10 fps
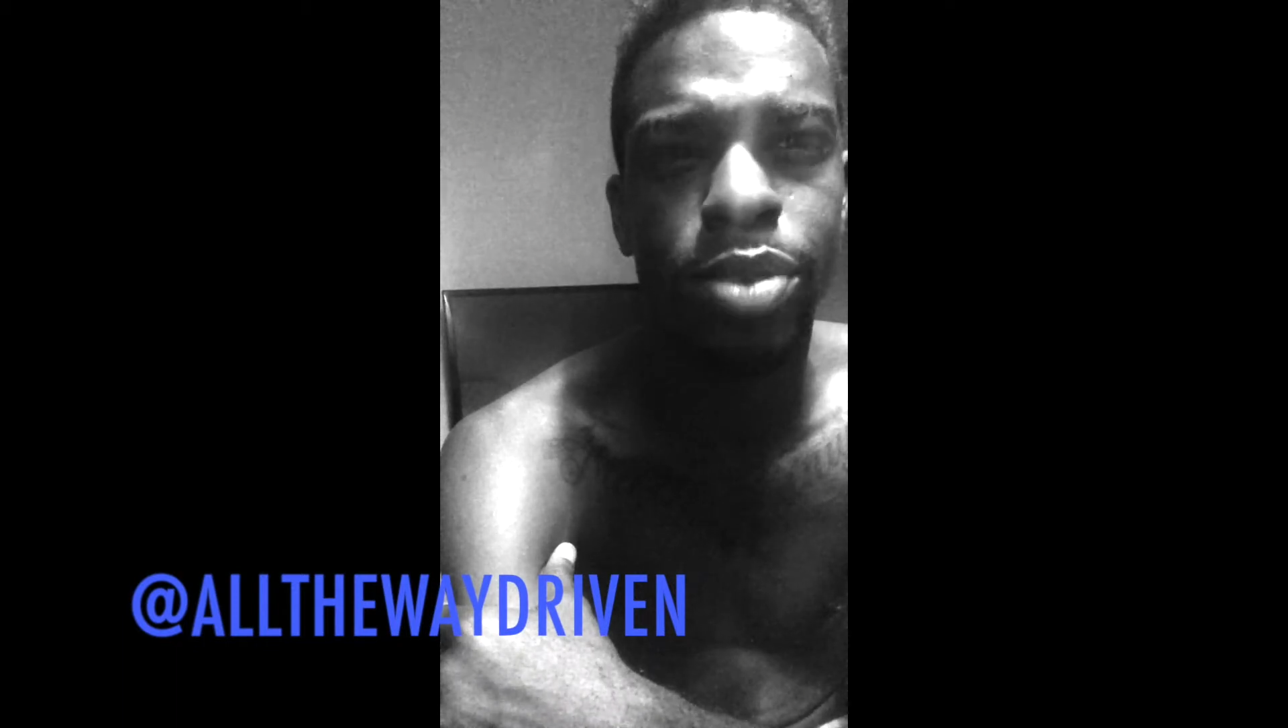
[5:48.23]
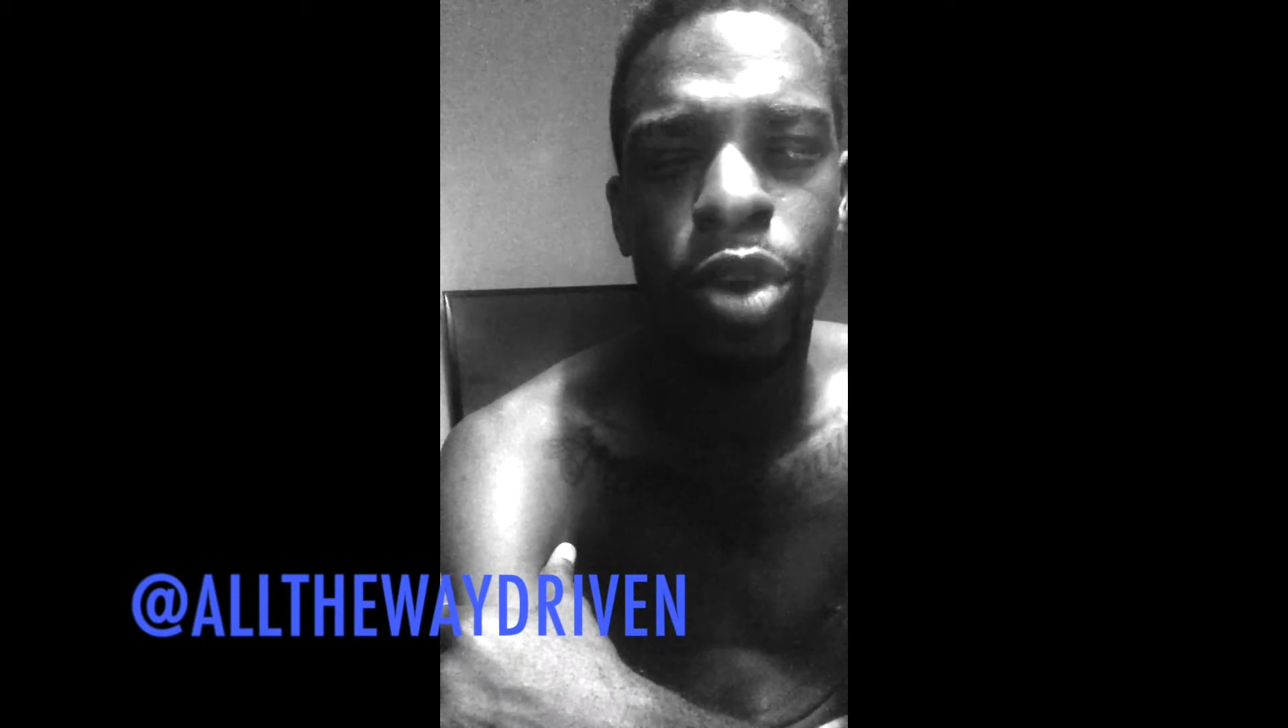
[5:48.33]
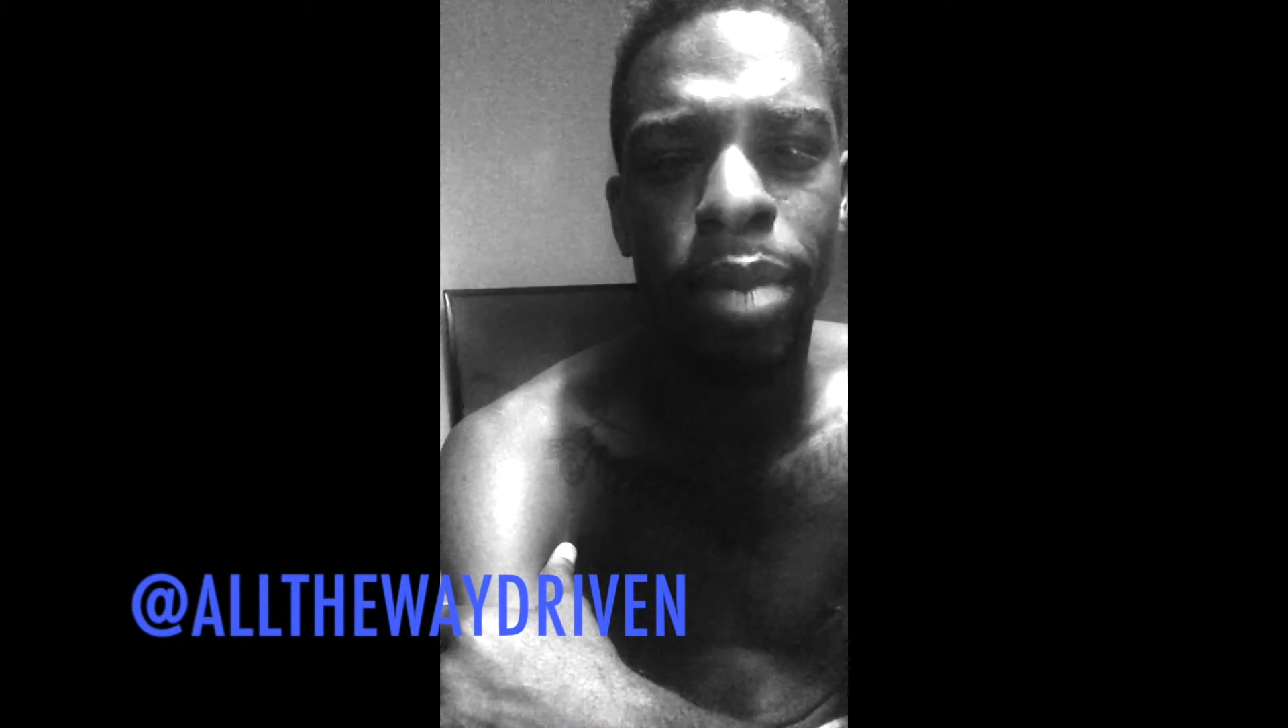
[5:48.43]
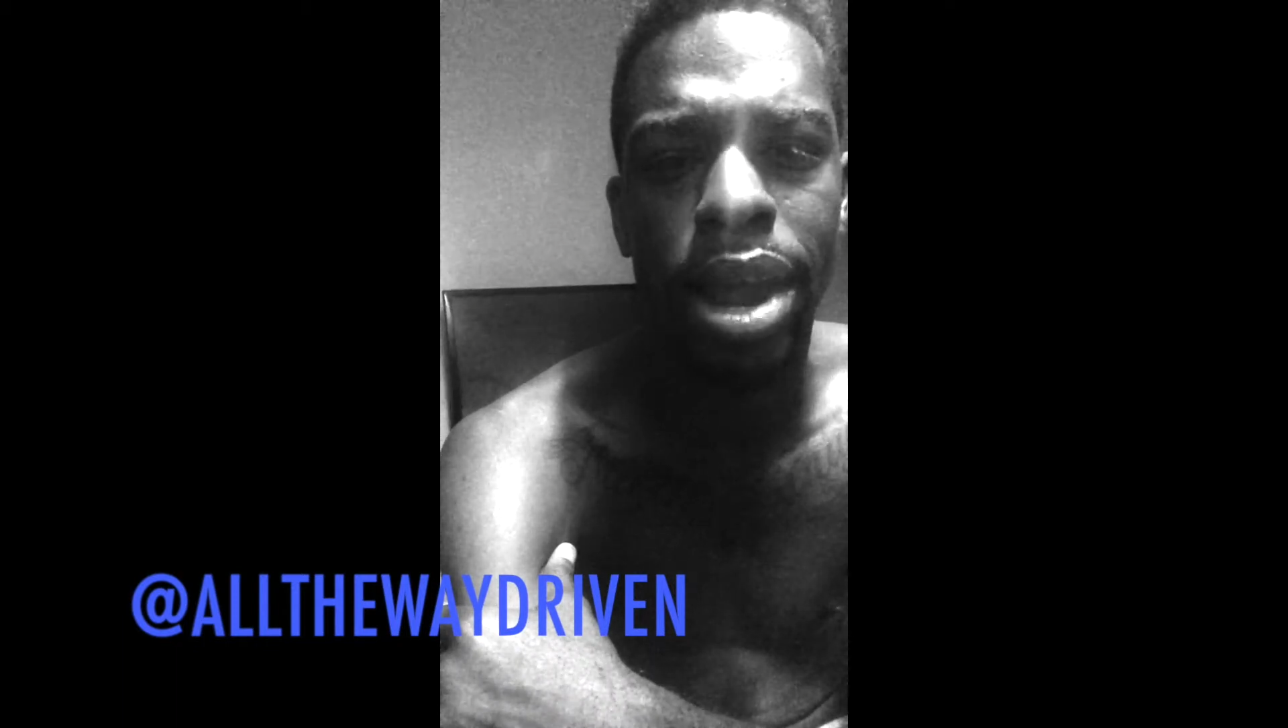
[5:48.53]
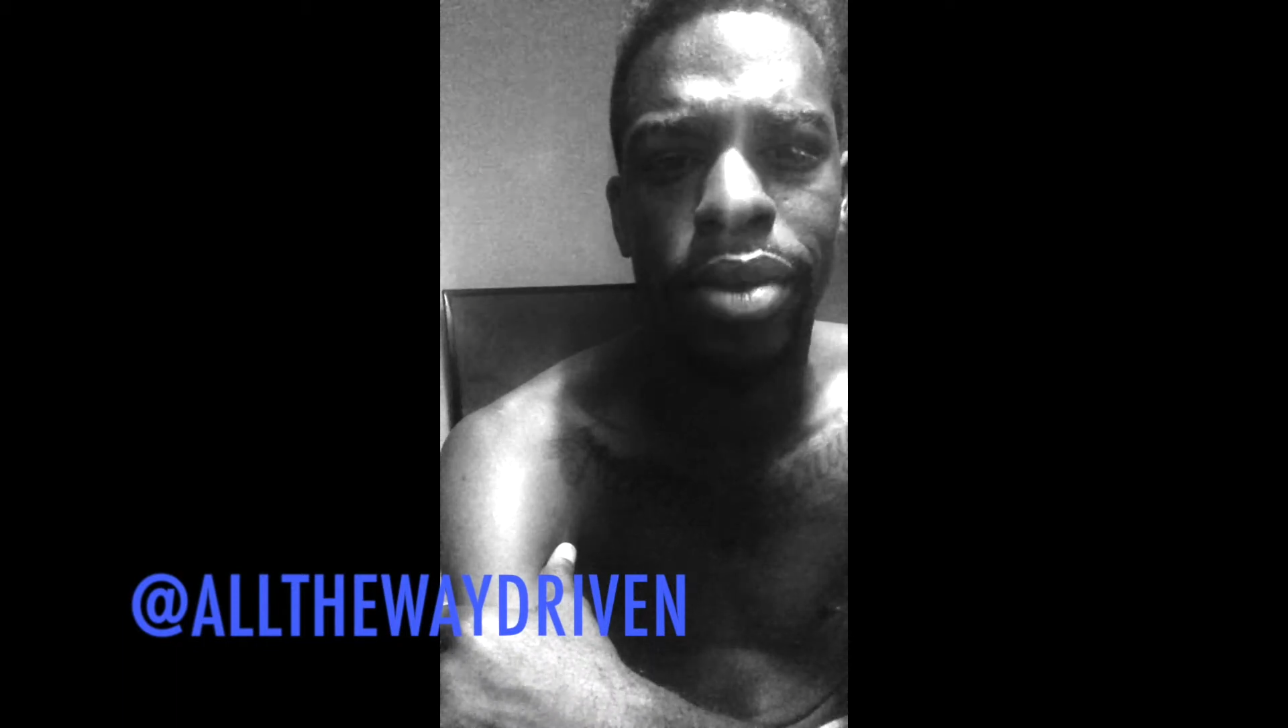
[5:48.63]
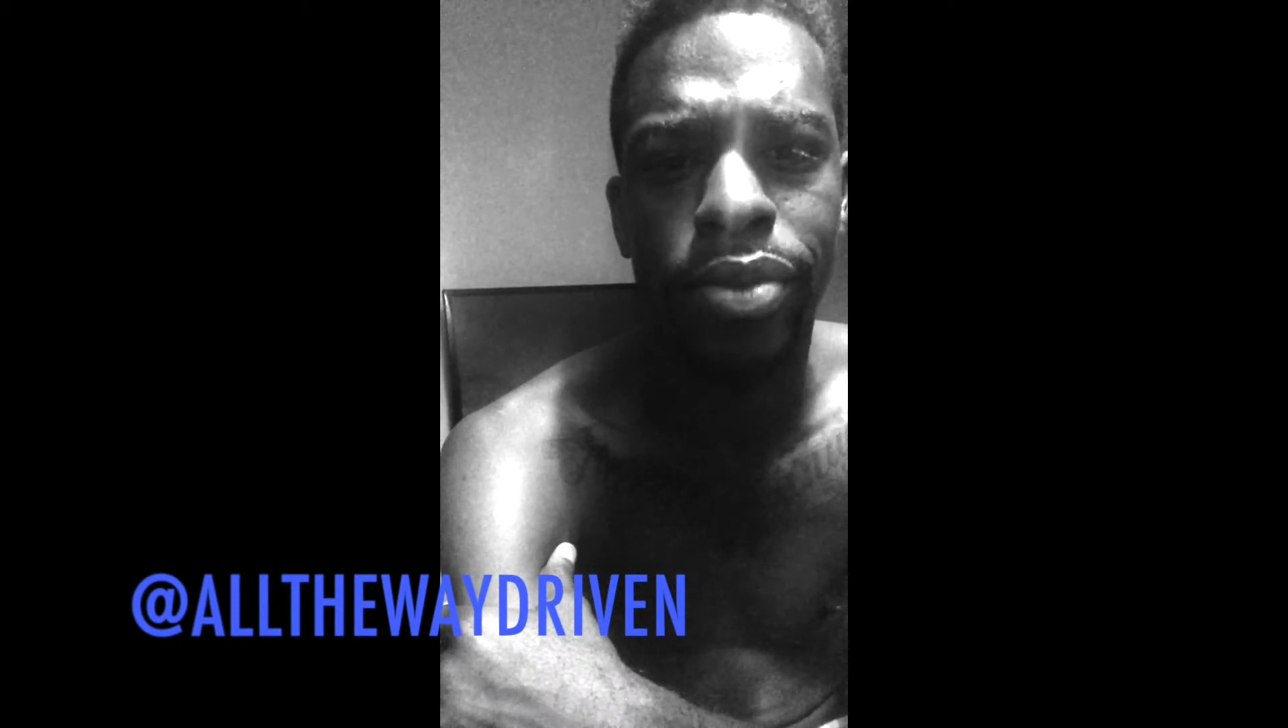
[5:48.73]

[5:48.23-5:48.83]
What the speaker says: You don't marry